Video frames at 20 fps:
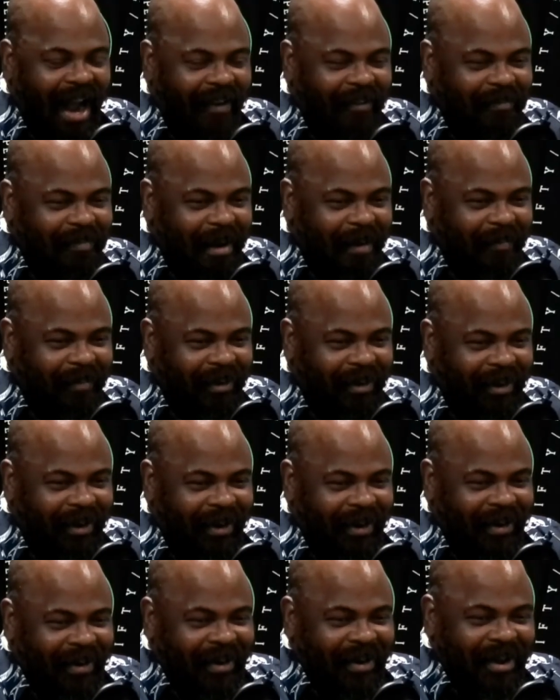
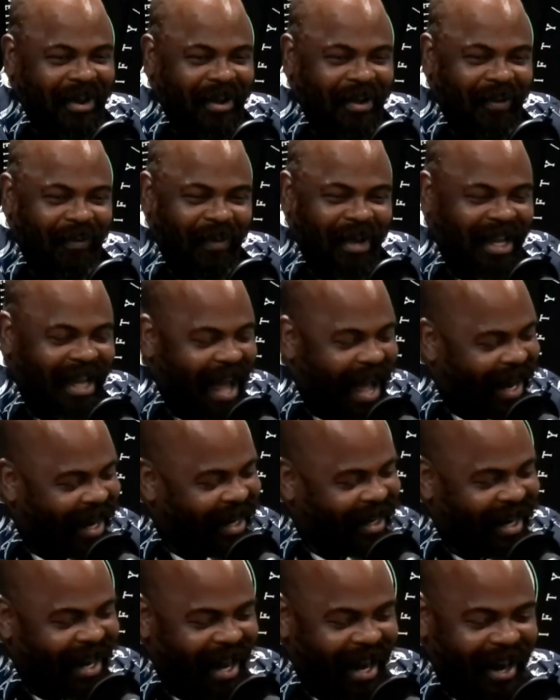remember we got
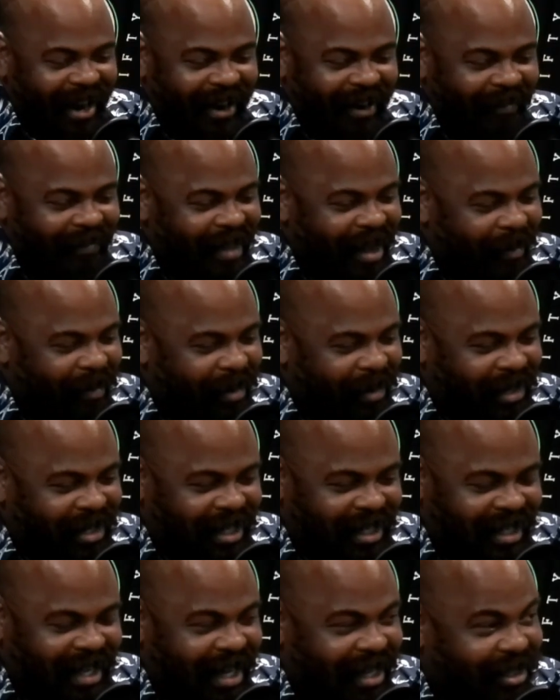in there and we were
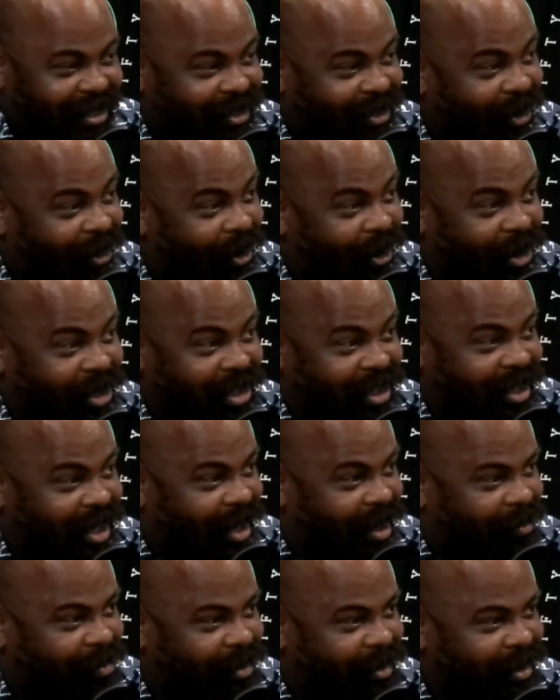just getting tossed up.